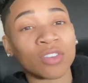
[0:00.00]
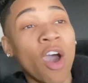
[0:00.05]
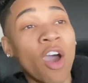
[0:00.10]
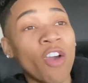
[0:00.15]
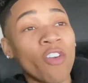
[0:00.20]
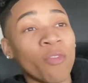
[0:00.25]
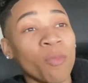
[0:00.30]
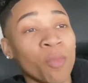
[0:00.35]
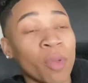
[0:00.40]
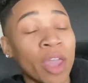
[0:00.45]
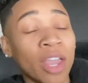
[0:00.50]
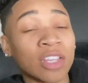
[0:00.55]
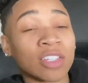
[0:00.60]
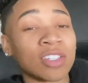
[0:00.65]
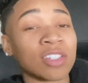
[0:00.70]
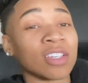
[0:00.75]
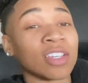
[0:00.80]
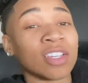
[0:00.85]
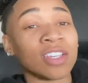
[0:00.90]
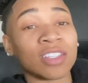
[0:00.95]
Off back,
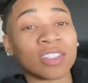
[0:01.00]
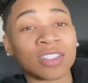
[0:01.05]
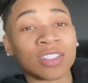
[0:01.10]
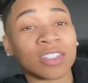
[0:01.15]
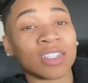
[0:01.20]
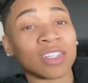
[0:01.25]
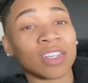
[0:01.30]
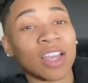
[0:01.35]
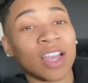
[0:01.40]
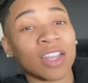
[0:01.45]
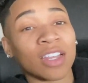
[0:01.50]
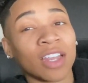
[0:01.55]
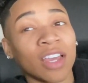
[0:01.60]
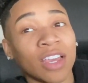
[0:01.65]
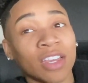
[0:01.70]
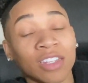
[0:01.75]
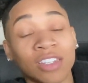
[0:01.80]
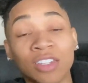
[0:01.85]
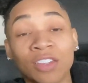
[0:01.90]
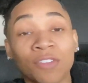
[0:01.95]
she instantly got
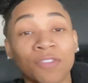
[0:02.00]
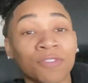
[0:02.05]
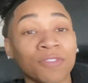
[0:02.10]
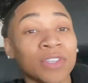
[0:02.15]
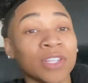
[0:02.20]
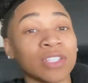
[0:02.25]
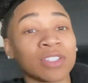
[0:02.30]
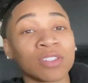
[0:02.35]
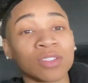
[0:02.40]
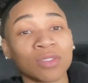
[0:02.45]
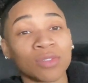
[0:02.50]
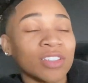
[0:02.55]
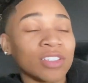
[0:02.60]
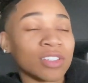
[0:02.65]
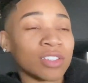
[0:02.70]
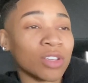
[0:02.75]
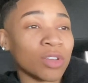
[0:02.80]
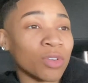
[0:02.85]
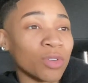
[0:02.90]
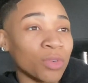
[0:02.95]
like defensive.
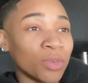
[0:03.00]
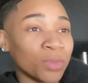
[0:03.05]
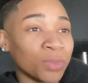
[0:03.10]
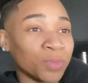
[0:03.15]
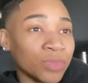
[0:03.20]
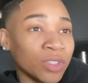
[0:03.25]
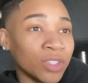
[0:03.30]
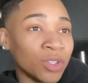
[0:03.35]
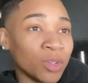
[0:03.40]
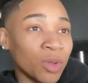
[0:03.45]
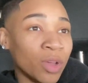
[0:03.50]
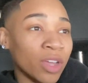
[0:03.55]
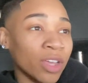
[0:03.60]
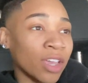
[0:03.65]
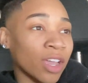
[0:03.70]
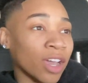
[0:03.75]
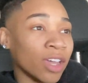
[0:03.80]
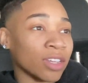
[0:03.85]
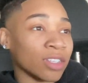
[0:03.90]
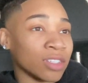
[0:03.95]
So, you know, I
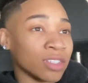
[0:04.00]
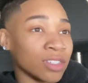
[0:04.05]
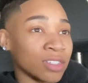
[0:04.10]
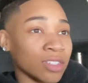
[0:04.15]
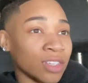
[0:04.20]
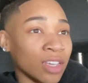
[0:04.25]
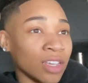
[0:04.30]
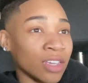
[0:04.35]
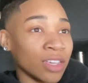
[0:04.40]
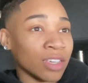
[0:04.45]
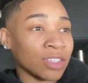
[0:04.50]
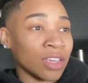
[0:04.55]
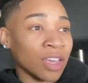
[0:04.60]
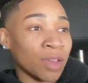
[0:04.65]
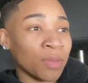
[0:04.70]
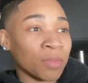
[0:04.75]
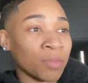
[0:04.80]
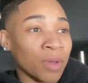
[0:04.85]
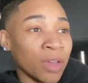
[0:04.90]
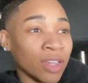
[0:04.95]
kind of just like
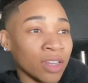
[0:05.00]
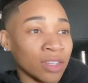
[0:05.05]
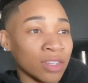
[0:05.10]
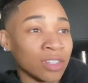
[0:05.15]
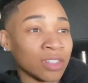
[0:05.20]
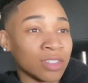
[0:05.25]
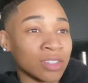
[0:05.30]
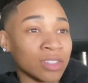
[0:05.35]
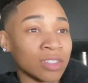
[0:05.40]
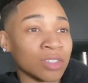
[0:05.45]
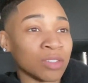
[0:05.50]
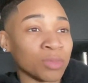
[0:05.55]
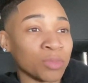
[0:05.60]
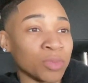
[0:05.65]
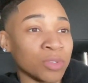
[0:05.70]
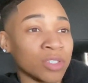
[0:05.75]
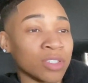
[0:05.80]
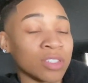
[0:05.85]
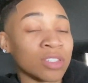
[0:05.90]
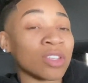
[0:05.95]
kept my distance,
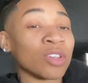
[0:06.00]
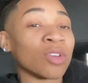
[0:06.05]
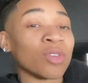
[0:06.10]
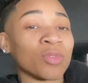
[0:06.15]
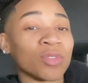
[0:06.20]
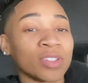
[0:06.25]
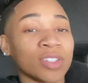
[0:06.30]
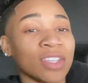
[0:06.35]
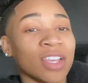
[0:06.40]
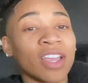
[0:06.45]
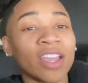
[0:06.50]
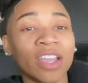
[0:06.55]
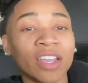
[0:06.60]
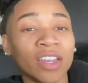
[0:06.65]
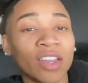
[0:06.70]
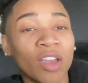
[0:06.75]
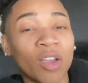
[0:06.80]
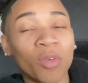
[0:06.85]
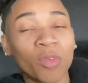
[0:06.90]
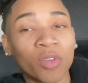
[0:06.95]
but still was
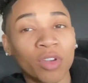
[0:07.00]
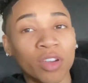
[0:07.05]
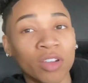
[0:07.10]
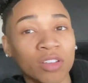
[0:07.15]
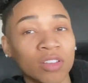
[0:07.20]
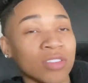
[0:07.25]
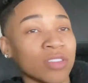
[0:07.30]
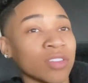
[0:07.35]
hanging out with her and